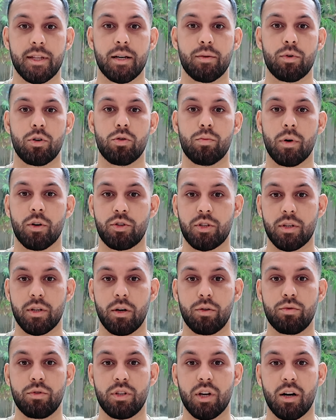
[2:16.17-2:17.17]
There were almost
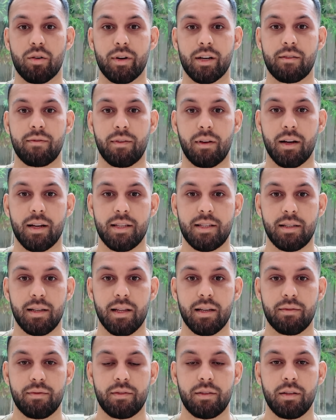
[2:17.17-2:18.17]
no direct flights
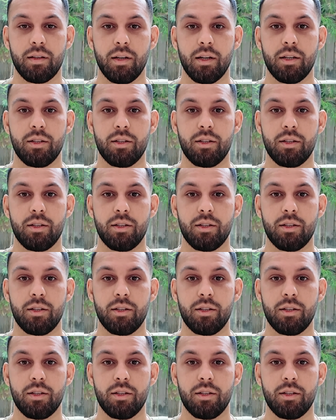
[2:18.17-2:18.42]
left.